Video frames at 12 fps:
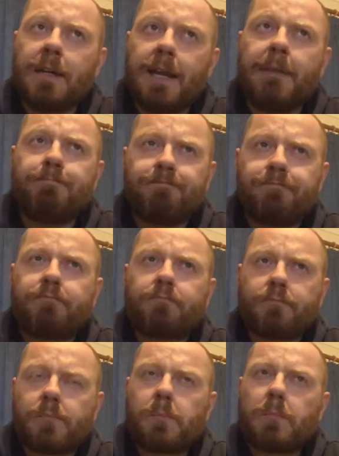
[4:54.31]
Again,
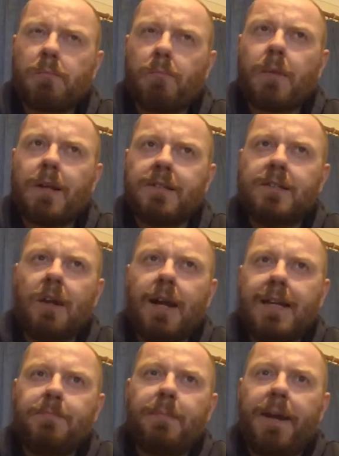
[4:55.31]

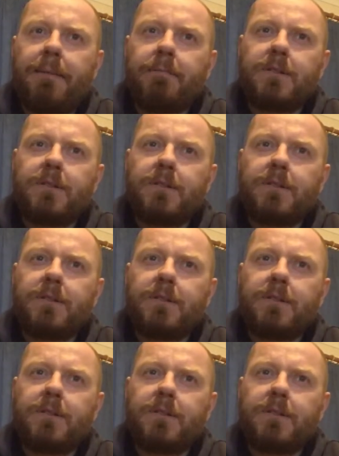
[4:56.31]
slightest bit